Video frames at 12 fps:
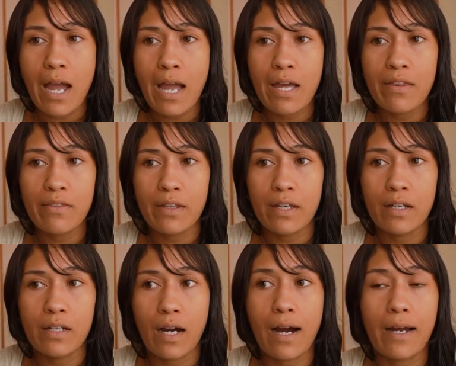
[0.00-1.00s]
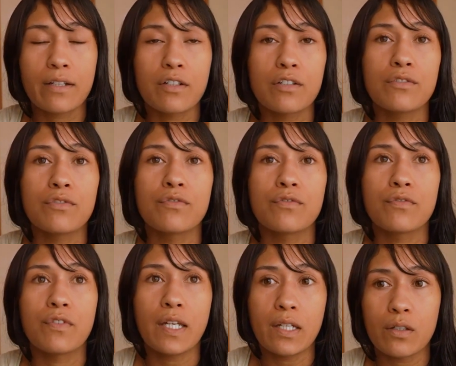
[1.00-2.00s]
And then I could
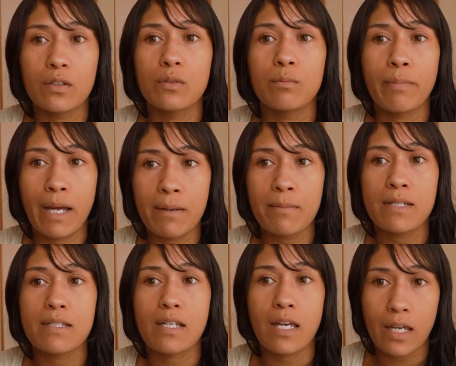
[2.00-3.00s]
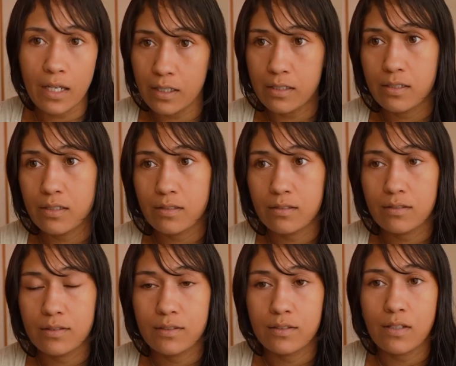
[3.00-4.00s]
feel baby's head
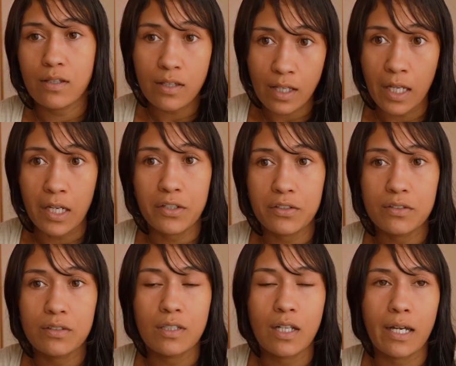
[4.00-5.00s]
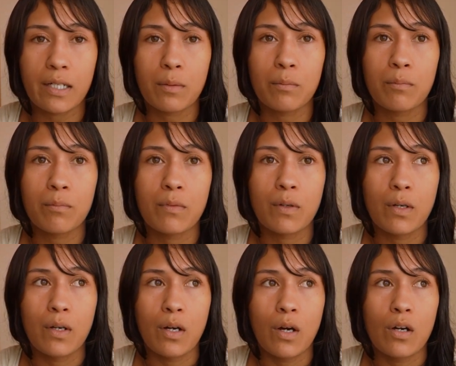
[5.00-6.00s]
there, like
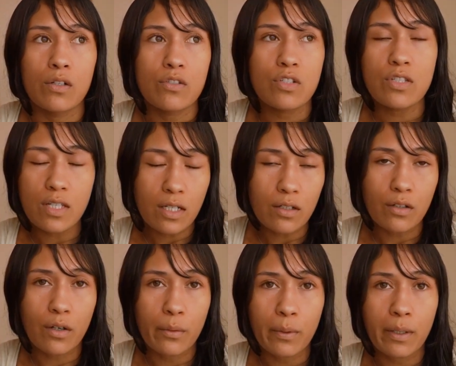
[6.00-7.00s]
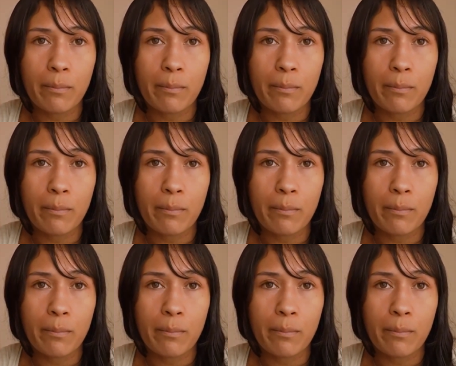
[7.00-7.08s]
just out of nowhere,